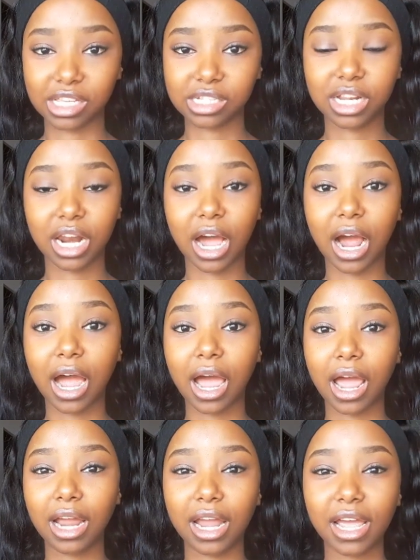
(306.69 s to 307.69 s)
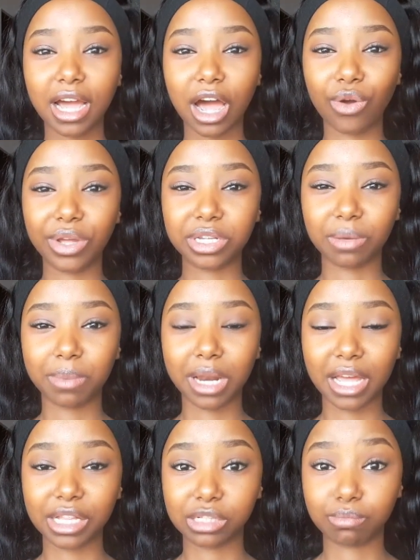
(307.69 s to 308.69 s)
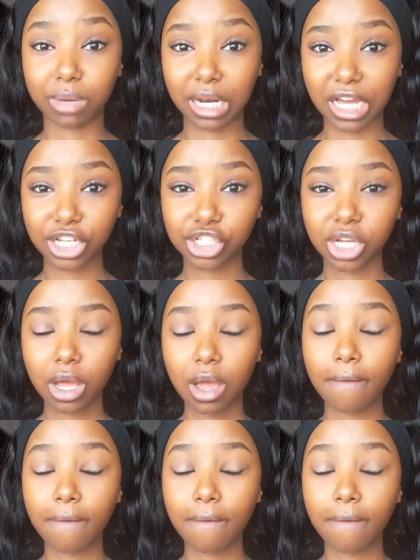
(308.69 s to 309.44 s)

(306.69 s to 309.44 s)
I like how it applies blush,